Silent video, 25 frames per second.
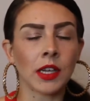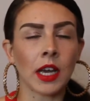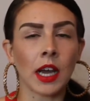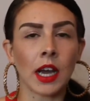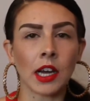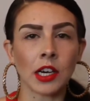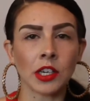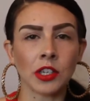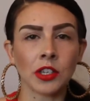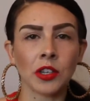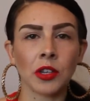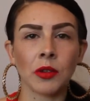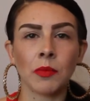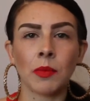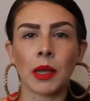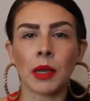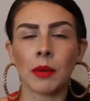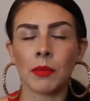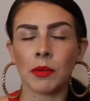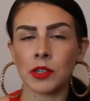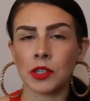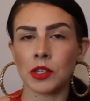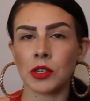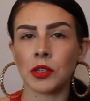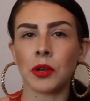to actually be
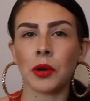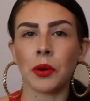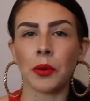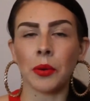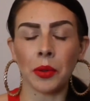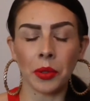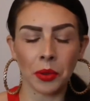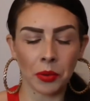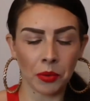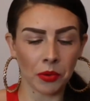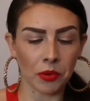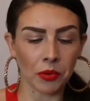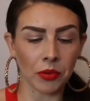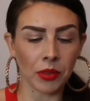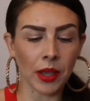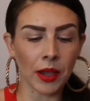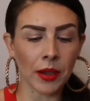able to go through